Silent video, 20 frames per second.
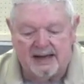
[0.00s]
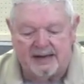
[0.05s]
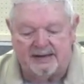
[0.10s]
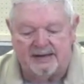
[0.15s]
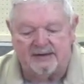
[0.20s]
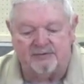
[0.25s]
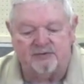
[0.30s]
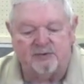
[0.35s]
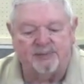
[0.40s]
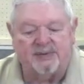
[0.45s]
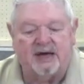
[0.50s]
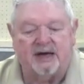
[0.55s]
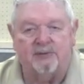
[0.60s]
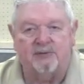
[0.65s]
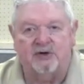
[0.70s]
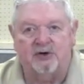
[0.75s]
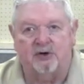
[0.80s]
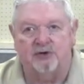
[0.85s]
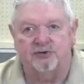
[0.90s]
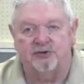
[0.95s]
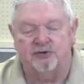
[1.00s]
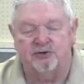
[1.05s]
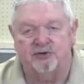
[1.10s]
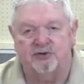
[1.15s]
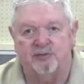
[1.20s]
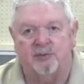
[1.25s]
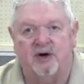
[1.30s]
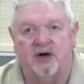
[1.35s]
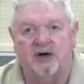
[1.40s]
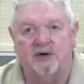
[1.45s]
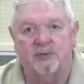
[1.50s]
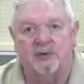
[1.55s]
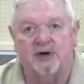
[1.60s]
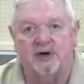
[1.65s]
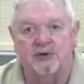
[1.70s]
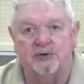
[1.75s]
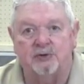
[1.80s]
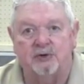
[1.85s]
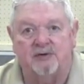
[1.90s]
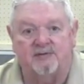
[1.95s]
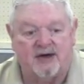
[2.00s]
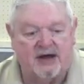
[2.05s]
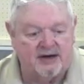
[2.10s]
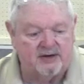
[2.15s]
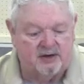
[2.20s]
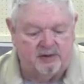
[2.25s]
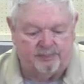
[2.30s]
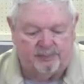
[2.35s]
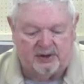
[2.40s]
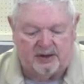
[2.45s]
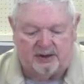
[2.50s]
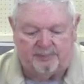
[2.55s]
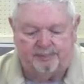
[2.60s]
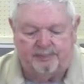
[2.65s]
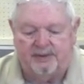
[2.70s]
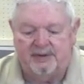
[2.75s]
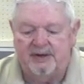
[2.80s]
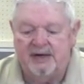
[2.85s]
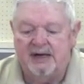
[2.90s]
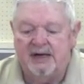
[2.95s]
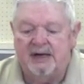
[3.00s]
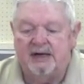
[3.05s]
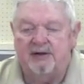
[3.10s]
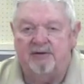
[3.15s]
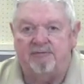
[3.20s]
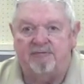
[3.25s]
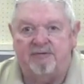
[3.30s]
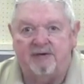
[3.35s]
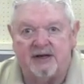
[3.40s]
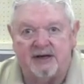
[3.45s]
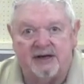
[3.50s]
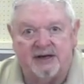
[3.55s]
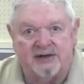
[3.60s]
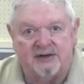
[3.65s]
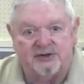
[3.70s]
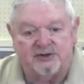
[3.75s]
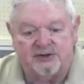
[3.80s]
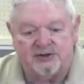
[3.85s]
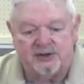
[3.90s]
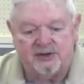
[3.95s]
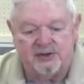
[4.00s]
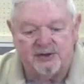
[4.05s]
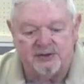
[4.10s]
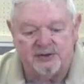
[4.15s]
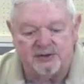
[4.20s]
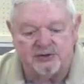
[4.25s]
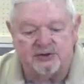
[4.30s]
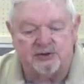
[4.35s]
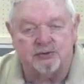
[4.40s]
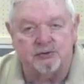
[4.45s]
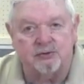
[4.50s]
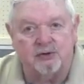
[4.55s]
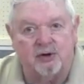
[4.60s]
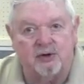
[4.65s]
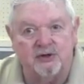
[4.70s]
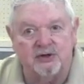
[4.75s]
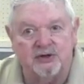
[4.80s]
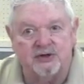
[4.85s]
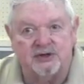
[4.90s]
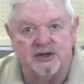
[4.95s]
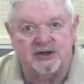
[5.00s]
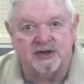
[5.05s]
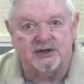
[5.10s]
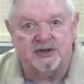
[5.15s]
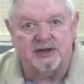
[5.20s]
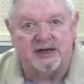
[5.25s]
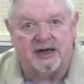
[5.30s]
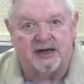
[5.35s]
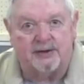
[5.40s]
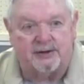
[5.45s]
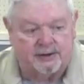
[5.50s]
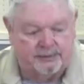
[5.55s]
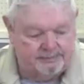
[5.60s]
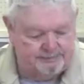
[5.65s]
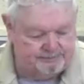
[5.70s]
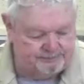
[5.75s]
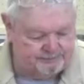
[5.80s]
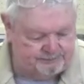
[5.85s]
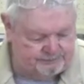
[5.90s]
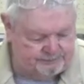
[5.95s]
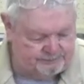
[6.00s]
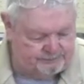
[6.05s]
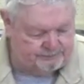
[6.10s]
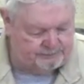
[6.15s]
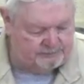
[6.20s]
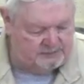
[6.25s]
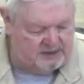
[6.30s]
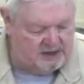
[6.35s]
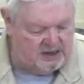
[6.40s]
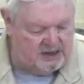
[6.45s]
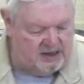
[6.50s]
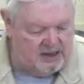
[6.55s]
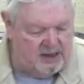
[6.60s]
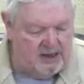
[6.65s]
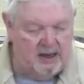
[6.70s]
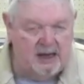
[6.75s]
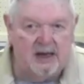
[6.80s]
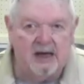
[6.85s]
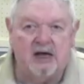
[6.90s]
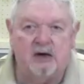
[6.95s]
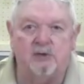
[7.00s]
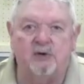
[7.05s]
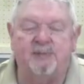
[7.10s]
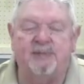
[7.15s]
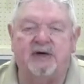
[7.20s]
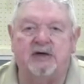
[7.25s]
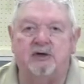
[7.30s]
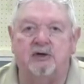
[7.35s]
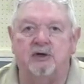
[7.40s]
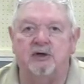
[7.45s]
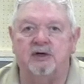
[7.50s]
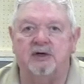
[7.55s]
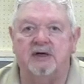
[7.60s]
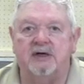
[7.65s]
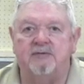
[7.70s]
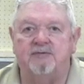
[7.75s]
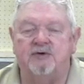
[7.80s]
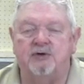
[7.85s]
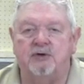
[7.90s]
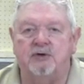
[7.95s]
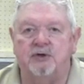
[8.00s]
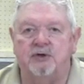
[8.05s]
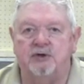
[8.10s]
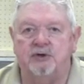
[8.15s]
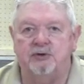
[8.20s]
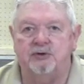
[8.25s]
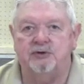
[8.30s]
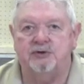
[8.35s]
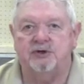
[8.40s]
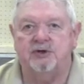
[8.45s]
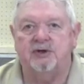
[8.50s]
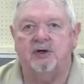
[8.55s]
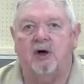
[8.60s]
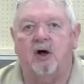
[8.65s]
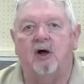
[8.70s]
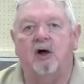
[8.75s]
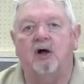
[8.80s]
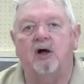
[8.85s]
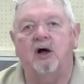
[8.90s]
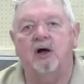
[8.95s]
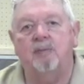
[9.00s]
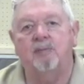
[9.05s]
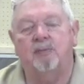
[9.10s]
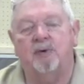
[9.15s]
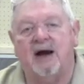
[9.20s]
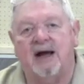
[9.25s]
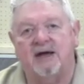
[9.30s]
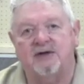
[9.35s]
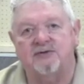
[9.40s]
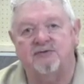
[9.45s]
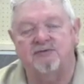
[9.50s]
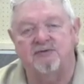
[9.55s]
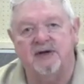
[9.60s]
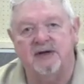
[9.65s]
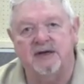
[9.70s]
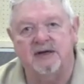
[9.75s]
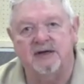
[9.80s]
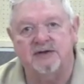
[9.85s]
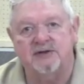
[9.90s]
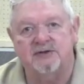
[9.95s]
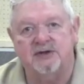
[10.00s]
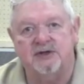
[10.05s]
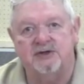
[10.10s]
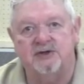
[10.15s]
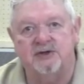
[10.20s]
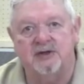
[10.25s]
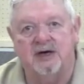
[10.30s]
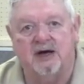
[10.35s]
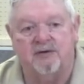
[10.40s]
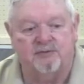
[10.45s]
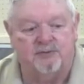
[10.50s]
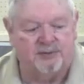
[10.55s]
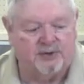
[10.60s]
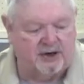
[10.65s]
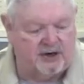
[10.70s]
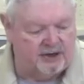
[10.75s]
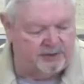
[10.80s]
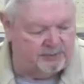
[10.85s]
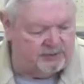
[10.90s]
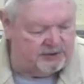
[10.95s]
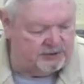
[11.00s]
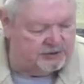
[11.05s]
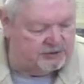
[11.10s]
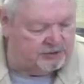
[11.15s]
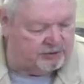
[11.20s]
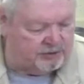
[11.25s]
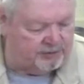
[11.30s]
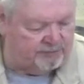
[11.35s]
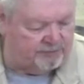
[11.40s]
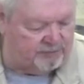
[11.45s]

And then from that, we go through some hardware into our vacuum pump. The fittings that screw all these things together. It would be good if you used all brass fittings that you got from the hardware store.